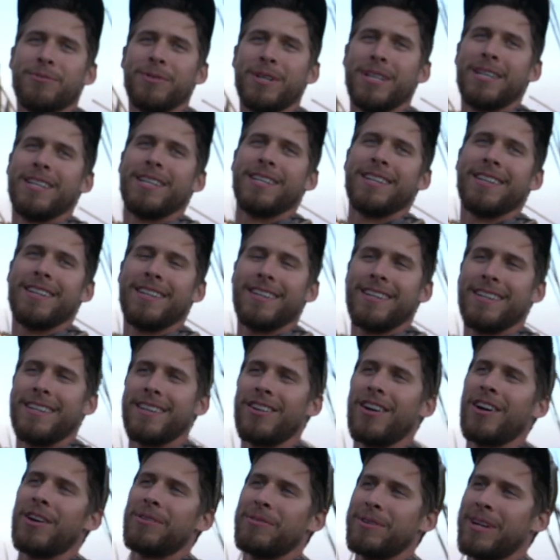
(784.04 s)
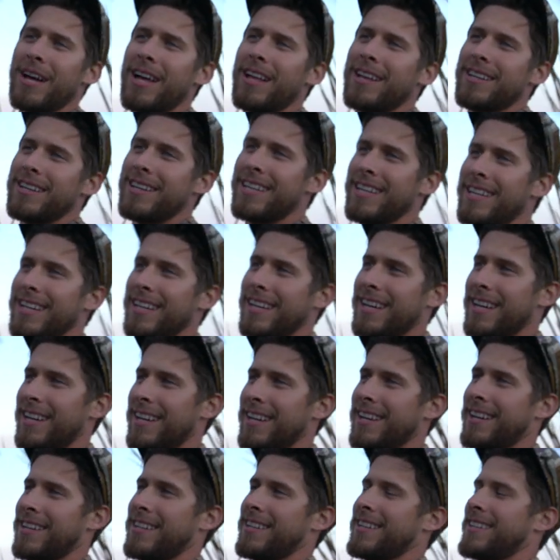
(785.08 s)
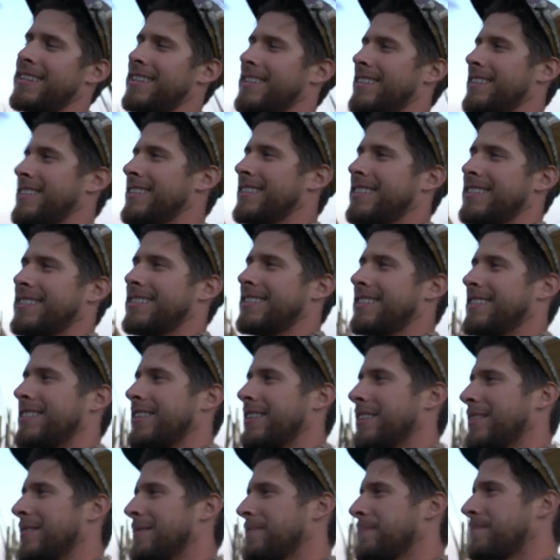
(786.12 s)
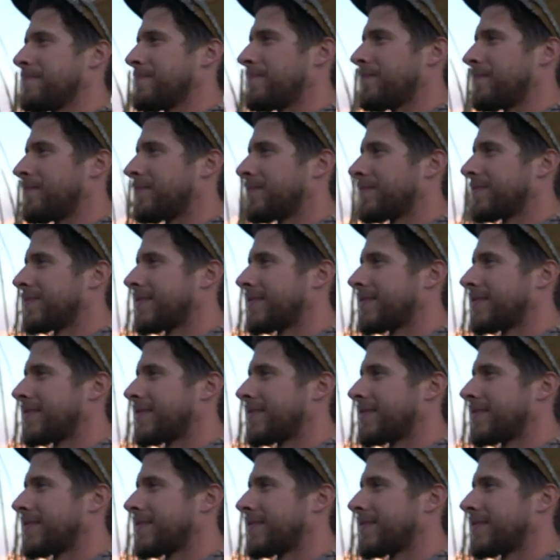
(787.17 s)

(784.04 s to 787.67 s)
when in all reality. I didn't think you were dumb. I thought you chose that.